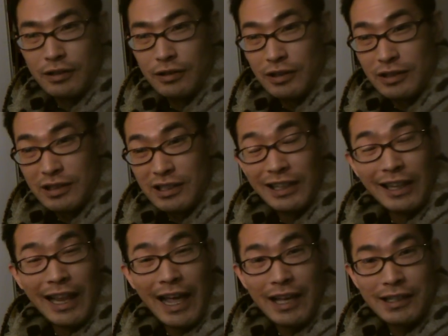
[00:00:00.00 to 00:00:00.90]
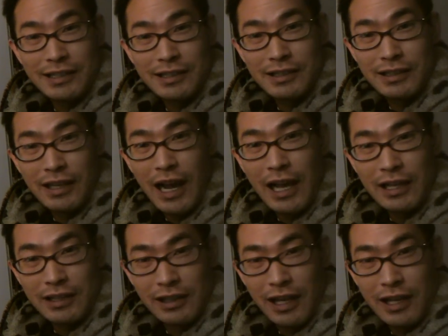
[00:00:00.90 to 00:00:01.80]
this class, high
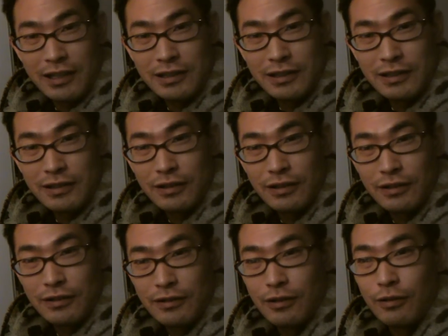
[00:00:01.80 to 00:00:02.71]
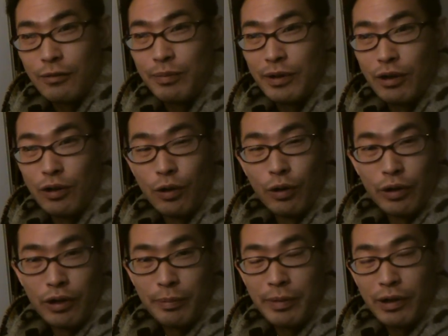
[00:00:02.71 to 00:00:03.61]
class, being a
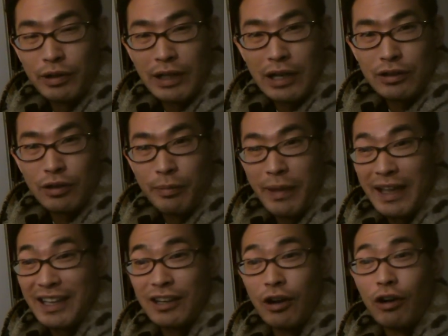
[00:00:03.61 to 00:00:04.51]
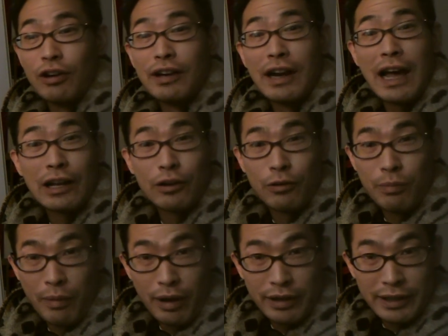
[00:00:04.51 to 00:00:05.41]
lawyer, being a doctor, making a lot of
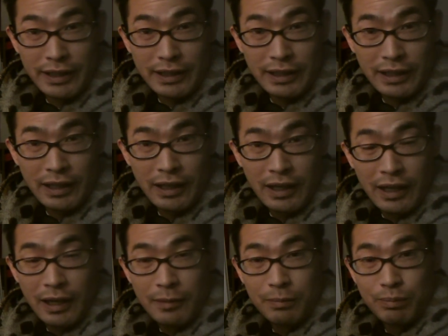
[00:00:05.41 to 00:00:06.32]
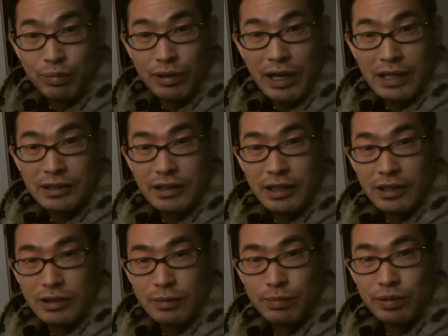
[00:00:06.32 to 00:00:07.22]
money,
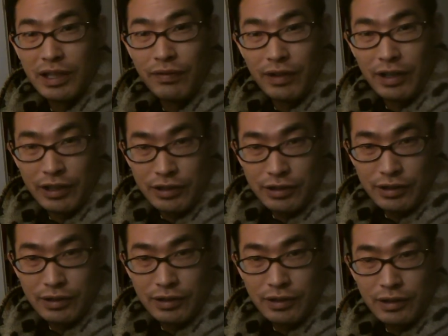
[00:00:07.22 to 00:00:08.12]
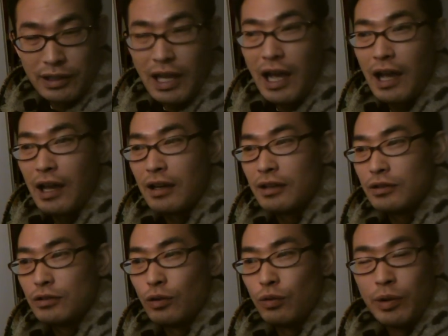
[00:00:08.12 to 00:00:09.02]
prestige, privilege. Yeah,
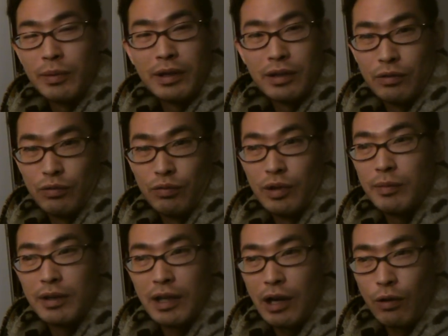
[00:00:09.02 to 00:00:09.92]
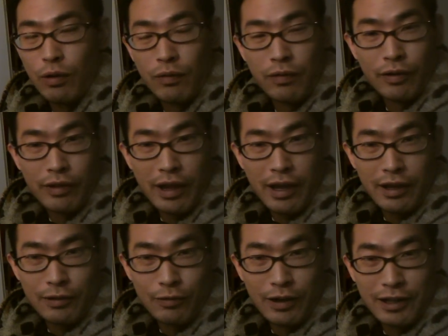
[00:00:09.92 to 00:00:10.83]
so women are all for
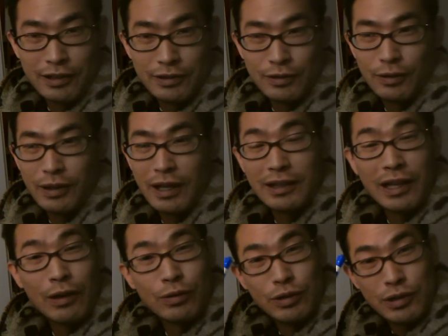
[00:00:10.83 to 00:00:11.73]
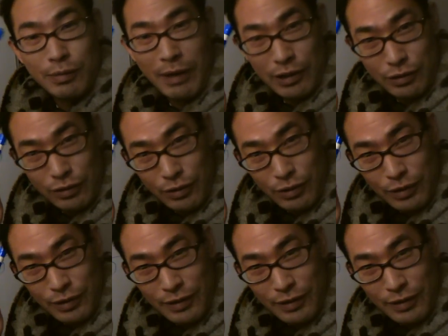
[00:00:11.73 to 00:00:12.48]
that, right? So, and they're also smart too.